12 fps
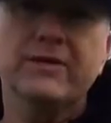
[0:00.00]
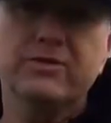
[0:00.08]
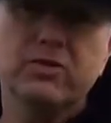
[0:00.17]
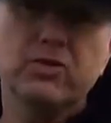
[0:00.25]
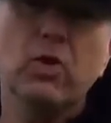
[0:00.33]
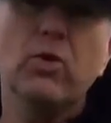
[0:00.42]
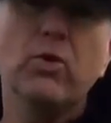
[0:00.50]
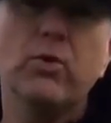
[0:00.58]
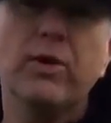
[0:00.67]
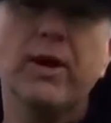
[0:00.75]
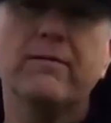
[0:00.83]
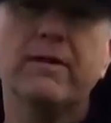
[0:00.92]
is your coil
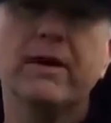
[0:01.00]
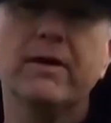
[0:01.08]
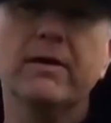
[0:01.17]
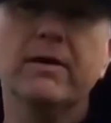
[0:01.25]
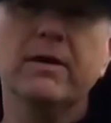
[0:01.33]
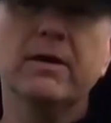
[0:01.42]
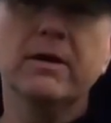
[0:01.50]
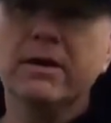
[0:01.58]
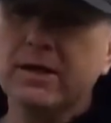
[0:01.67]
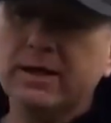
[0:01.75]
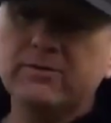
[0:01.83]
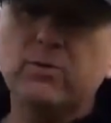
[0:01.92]
cover.
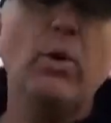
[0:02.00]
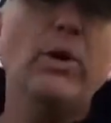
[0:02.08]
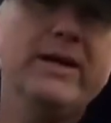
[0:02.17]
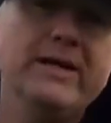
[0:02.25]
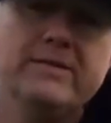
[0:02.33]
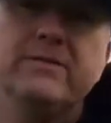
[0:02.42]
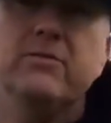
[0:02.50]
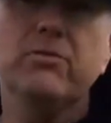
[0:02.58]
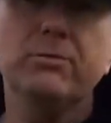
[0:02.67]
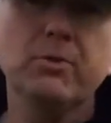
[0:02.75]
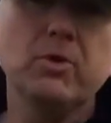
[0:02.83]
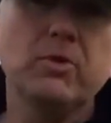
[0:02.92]
It's quite easy to
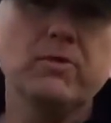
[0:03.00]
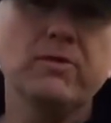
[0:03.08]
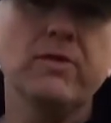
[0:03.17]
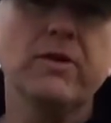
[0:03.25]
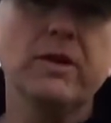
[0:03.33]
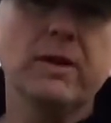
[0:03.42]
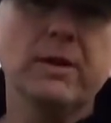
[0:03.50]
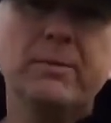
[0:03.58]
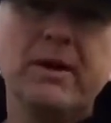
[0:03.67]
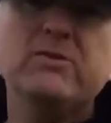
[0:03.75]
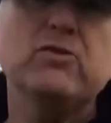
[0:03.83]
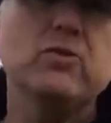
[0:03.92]
remove.
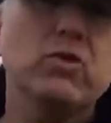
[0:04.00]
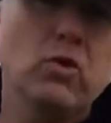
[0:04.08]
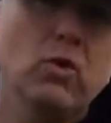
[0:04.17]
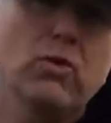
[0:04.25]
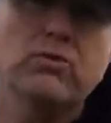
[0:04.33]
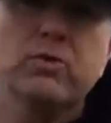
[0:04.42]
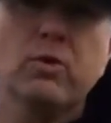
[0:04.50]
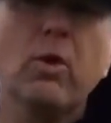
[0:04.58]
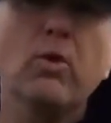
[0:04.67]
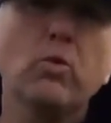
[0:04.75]
Make sure the coil is quite